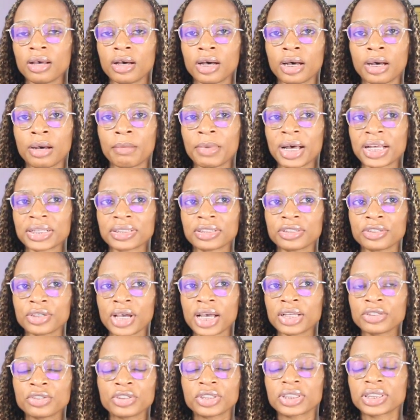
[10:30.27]

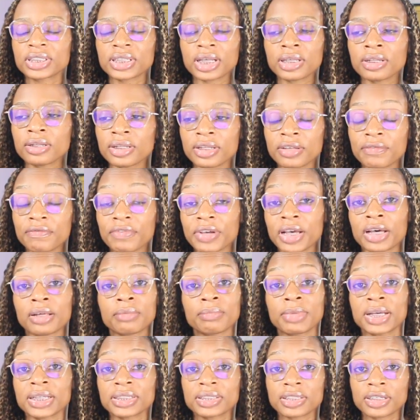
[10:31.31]
I just suddenly
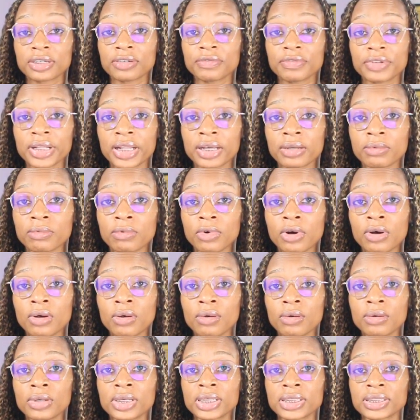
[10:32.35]
found myself in that role.